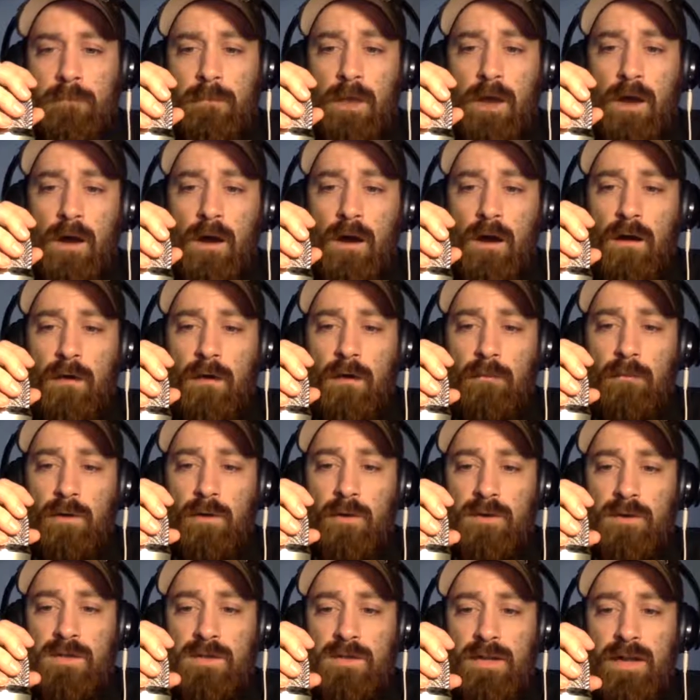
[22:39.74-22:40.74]

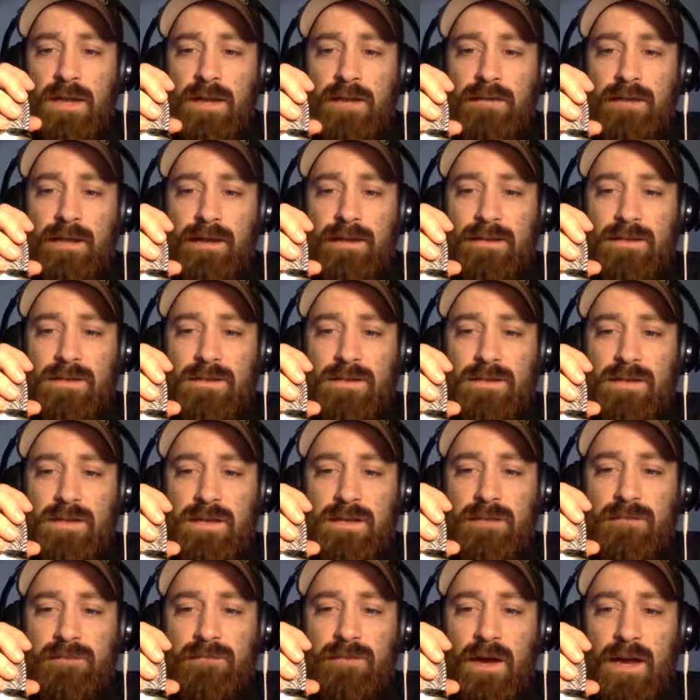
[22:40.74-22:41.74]
Personally, I'd like to
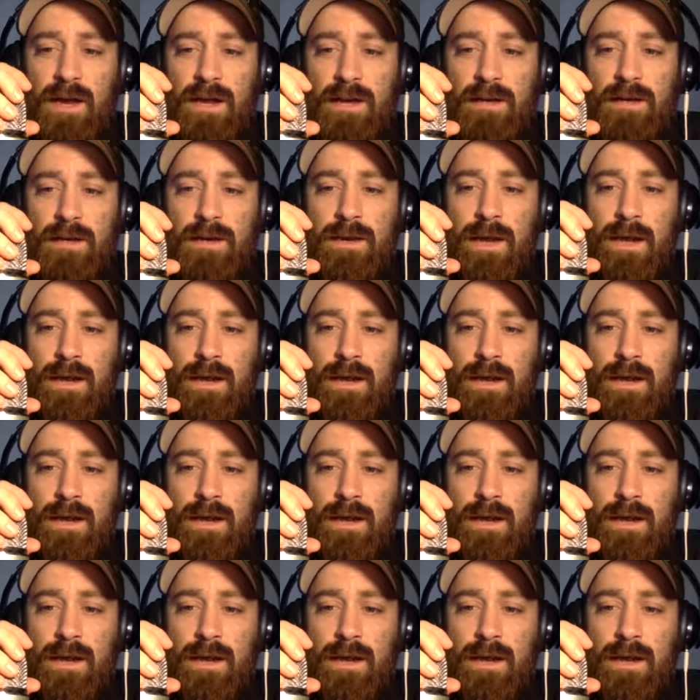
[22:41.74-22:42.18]
see a fight